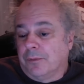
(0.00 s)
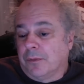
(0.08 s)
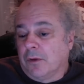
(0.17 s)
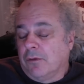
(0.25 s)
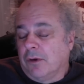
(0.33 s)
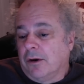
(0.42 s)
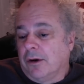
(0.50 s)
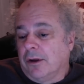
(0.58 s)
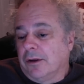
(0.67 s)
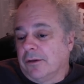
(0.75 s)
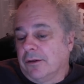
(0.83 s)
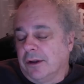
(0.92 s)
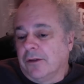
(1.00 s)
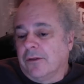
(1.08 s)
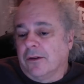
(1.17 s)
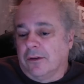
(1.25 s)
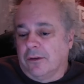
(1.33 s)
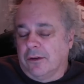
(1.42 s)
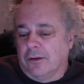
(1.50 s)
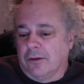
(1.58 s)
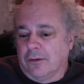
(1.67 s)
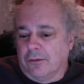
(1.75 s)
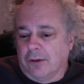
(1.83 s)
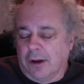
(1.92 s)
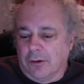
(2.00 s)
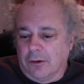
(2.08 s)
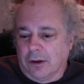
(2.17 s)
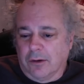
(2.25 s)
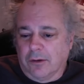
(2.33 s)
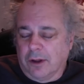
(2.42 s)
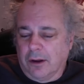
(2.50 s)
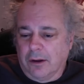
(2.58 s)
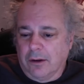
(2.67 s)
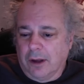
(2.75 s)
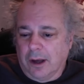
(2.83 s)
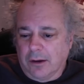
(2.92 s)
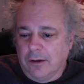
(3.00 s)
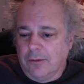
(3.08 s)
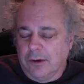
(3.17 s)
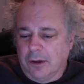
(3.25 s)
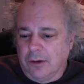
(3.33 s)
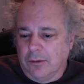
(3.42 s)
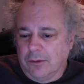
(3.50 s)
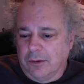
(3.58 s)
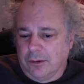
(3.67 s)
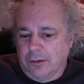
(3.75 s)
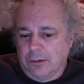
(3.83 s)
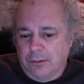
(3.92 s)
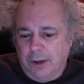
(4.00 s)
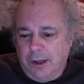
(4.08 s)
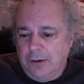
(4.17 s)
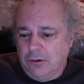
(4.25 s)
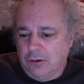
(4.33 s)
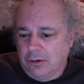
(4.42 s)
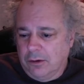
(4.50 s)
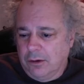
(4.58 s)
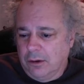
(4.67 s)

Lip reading: various instances of anarchist activity over the ages.